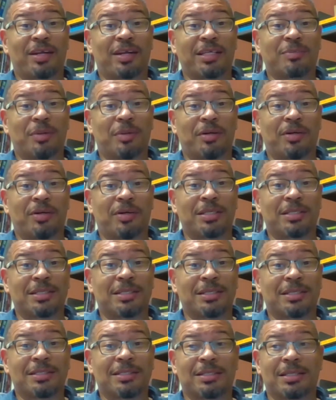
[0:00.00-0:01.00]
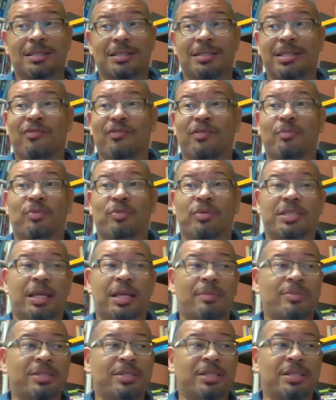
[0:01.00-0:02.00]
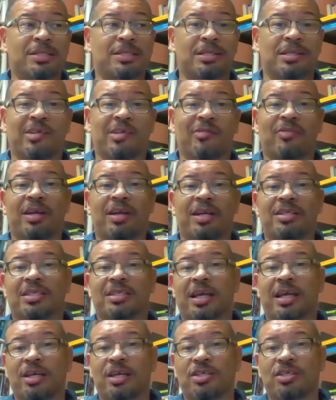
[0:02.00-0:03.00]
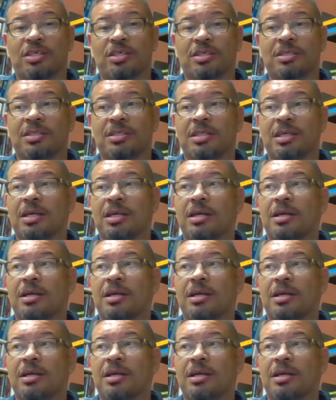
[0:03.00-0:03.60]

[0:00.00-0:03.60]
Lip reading: experiences and different perceptions and different educations